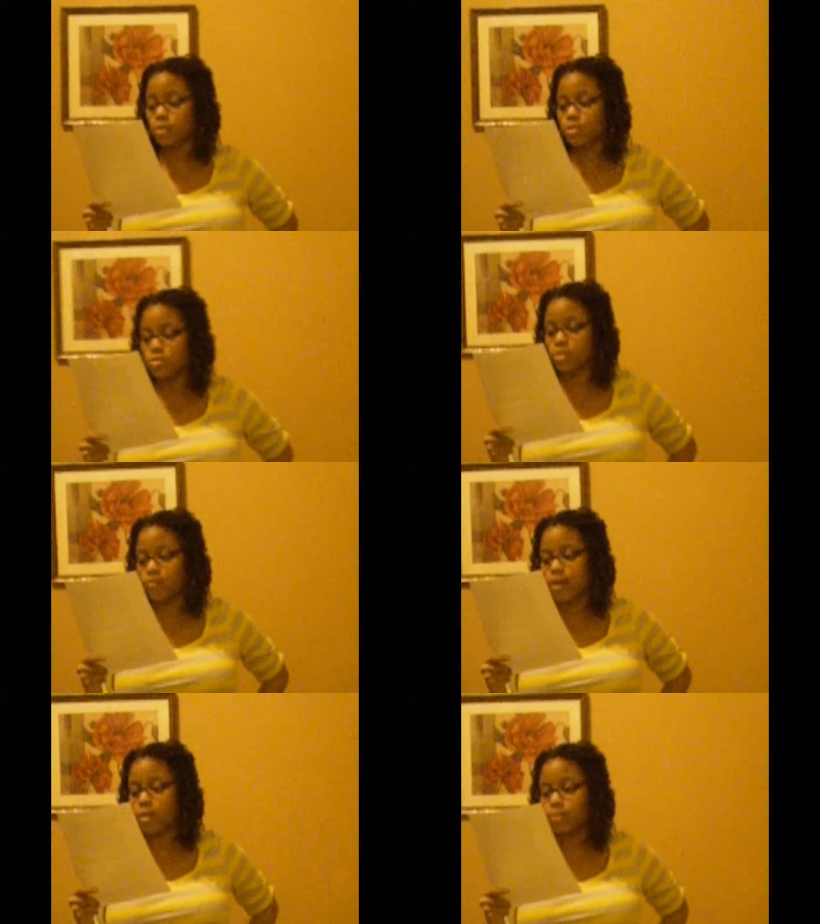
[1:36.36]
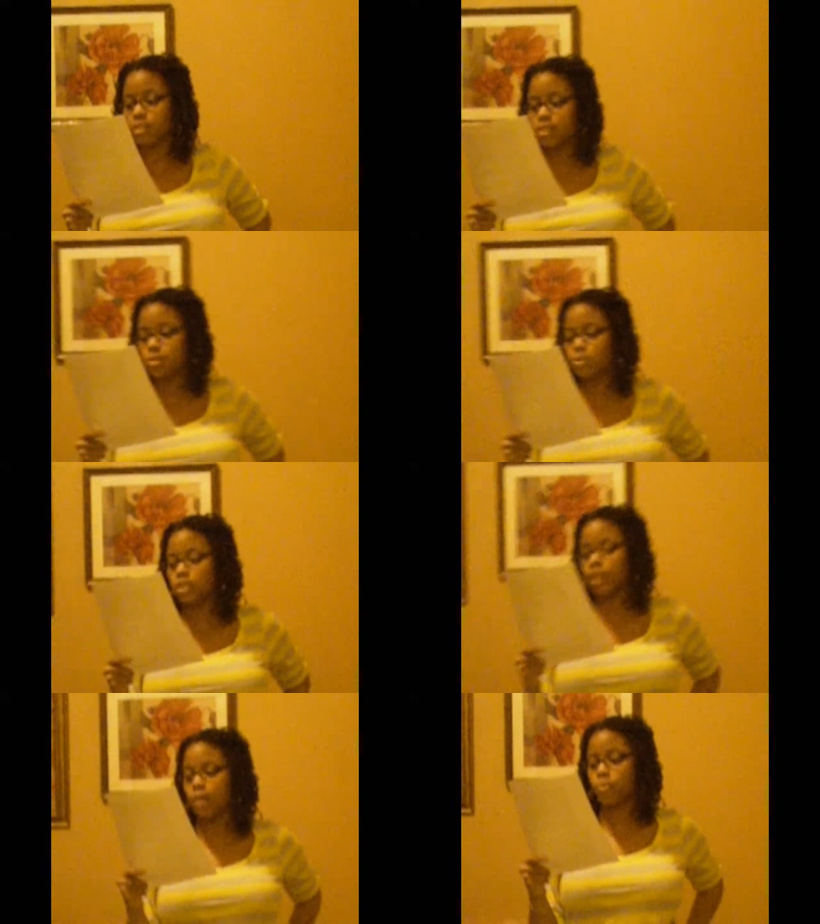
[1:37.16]
cells to develop a
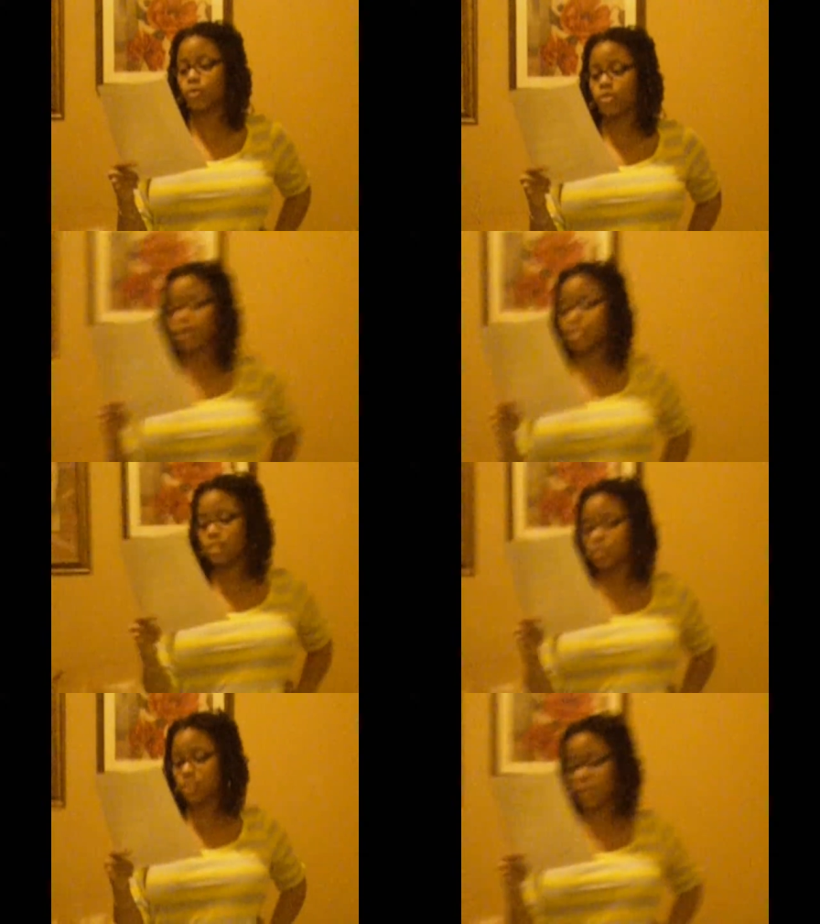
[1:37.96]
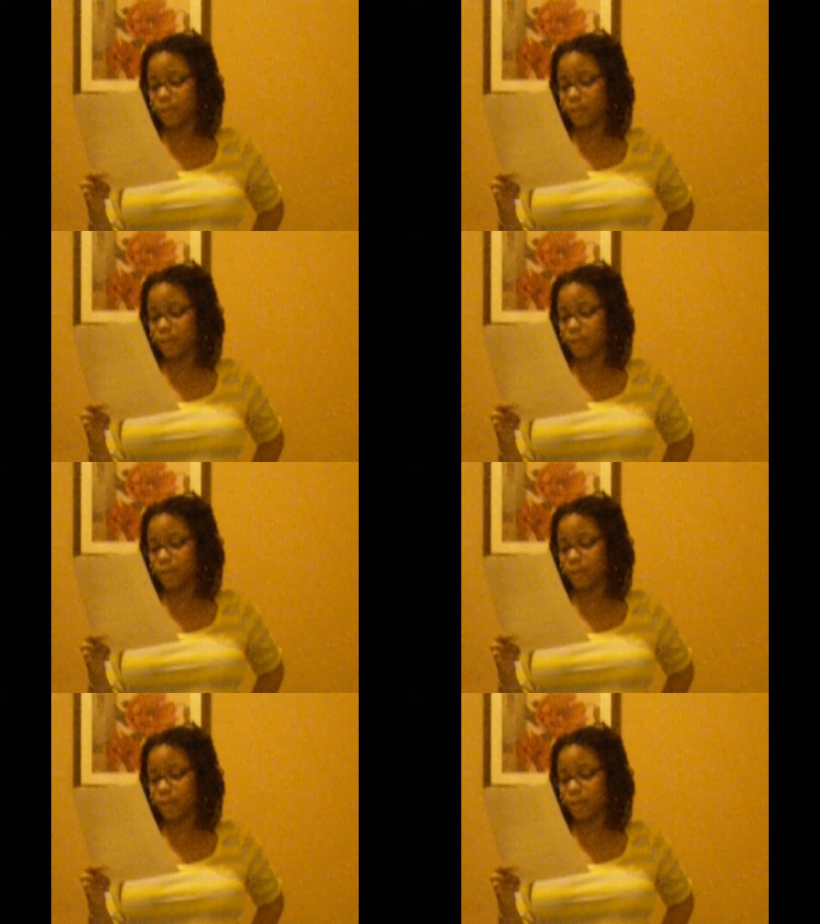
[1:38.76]
sickle shape or crescent